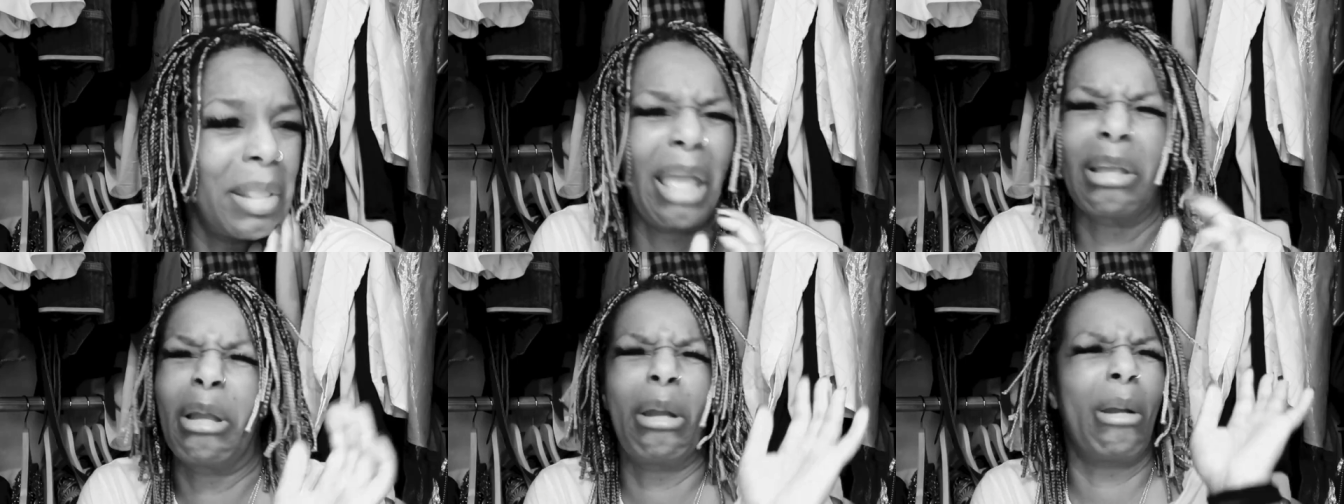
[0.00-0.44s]
I'm
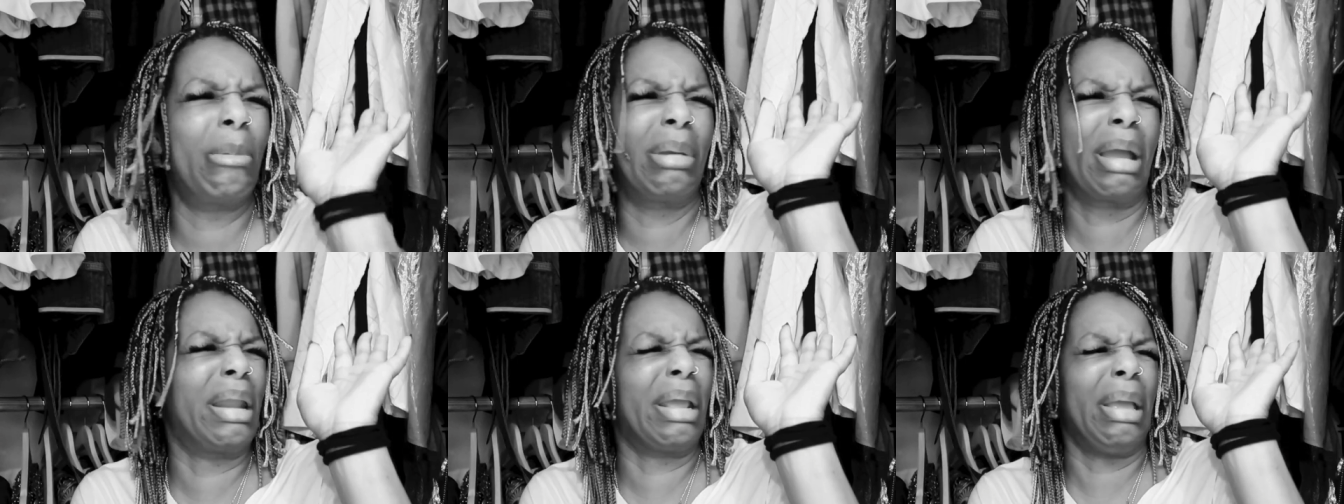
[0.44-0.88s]
like, girl,
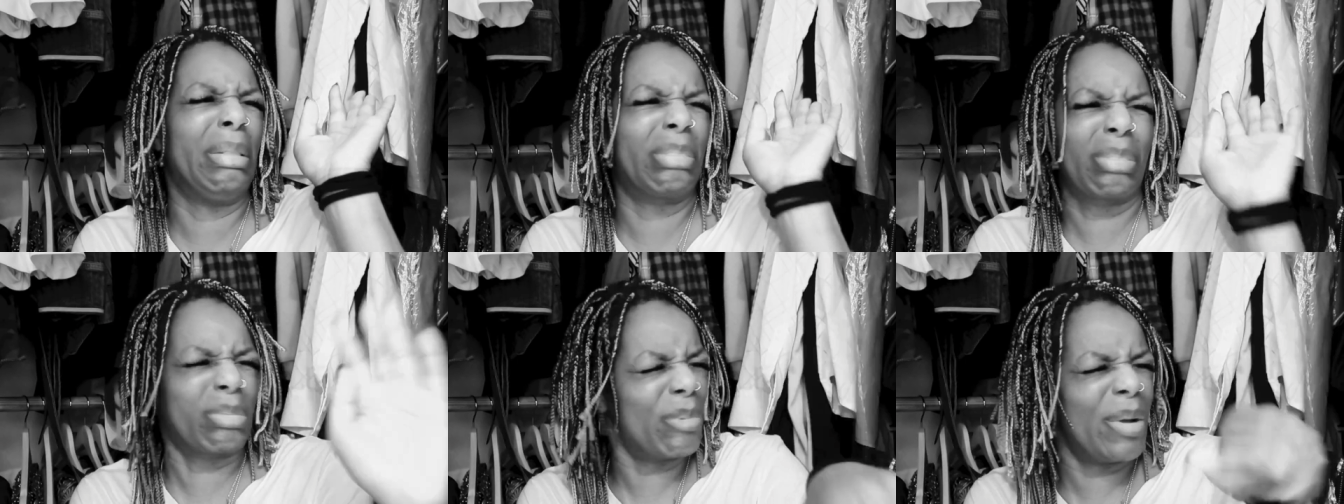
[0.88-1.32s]
we're gonna
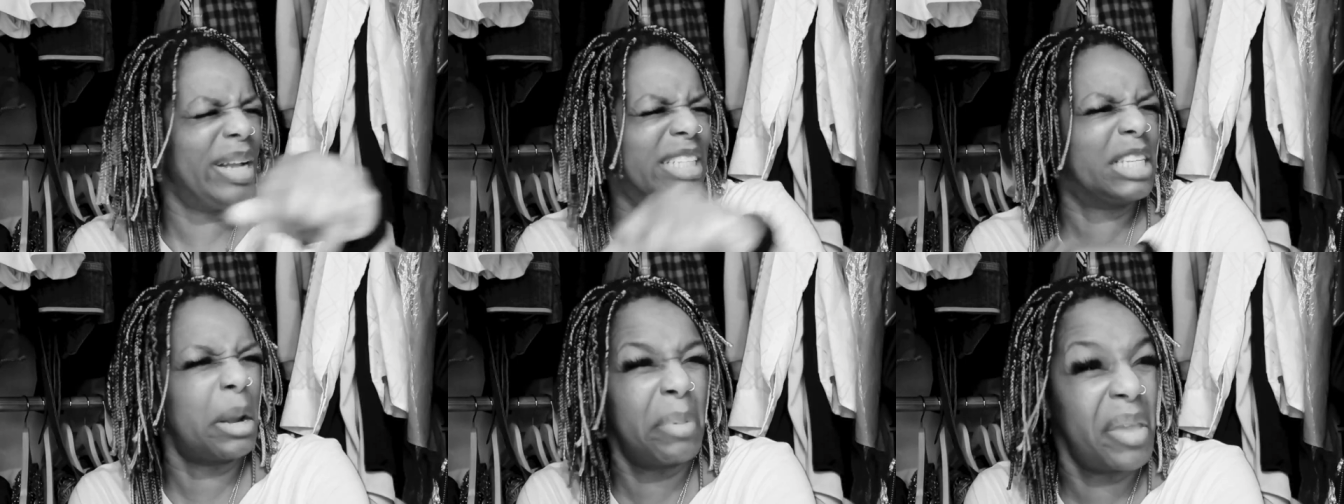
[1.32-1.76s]
get through
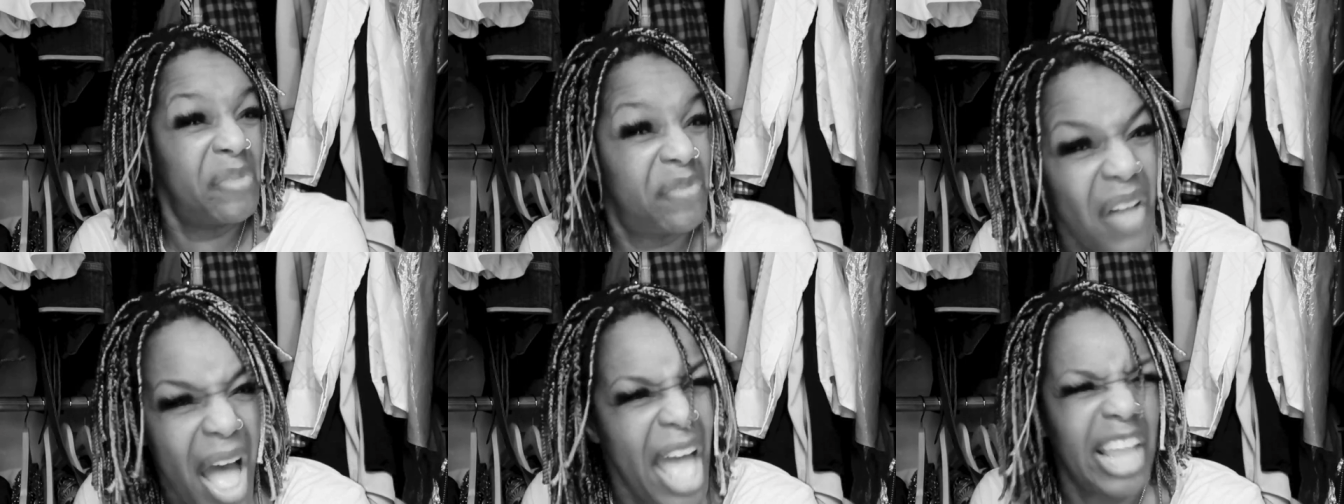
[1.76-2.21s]
It's gonna be
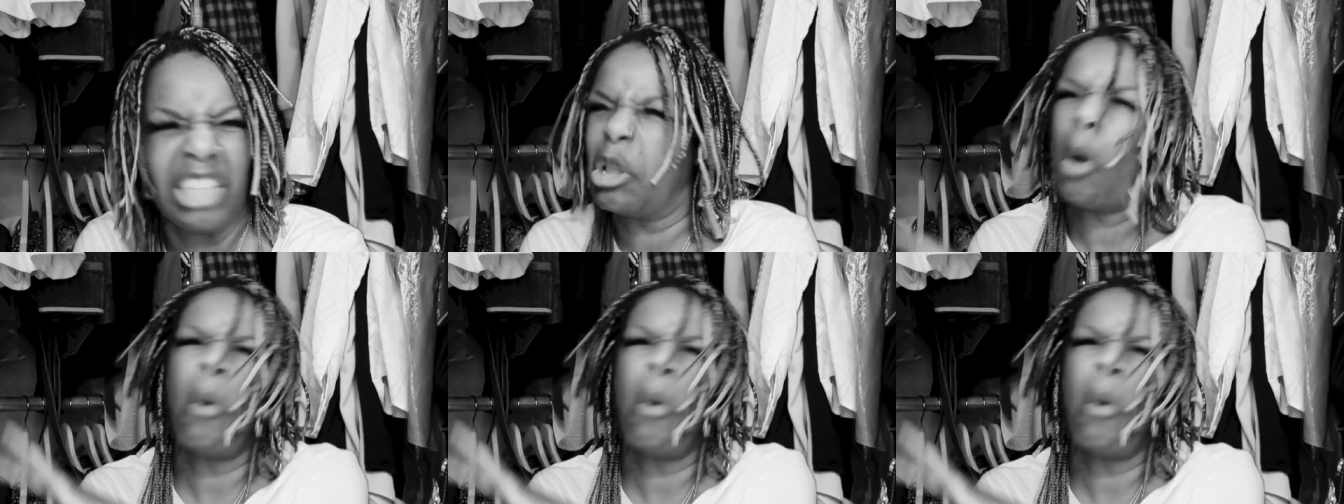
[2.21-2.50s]
fine.